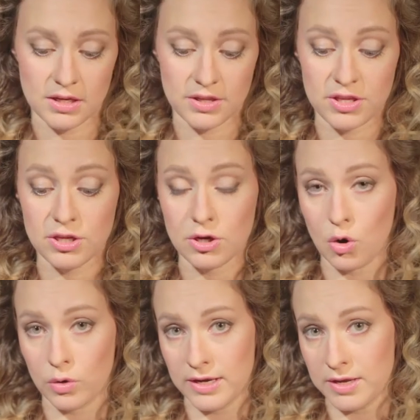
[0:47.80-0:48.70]
and think
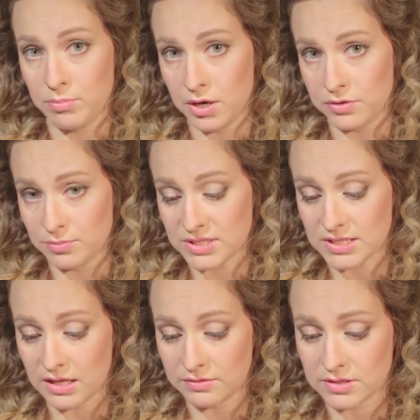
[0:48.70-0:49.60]
only about
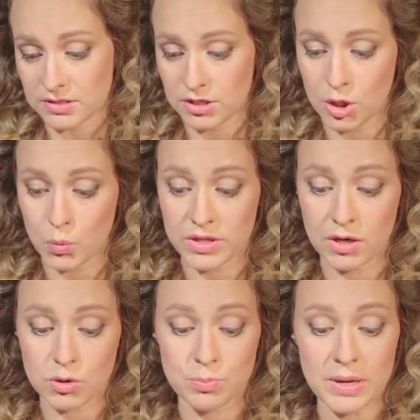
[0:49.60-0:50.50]
themselves
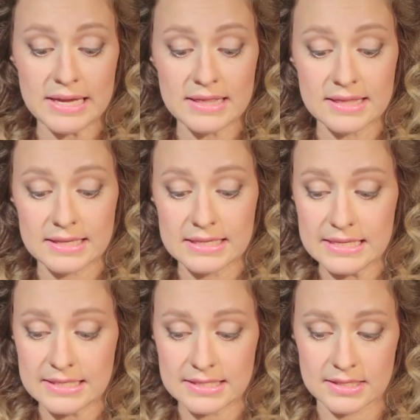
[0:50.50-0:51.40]
without paying the
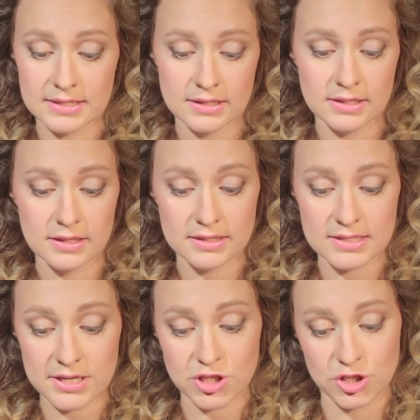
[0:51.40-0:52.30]
least
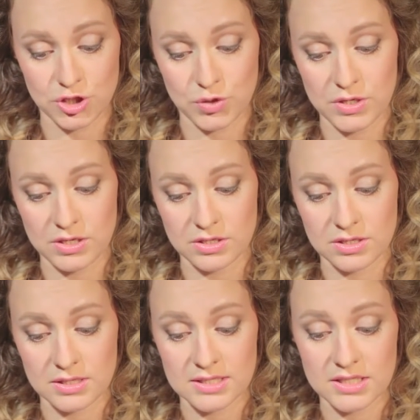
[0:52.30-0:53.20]
attention to
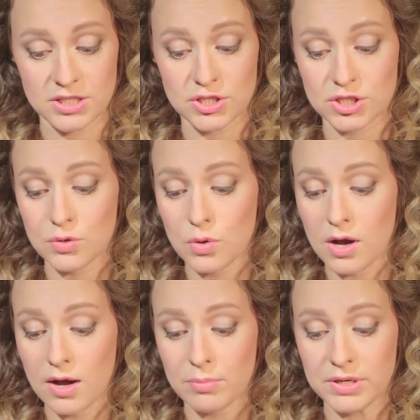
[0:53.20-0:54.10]
it, sitting so
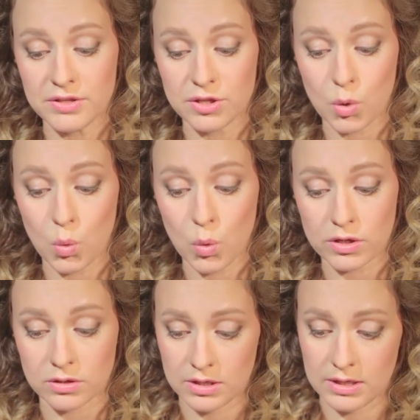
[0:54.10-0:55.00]
humbly in the corner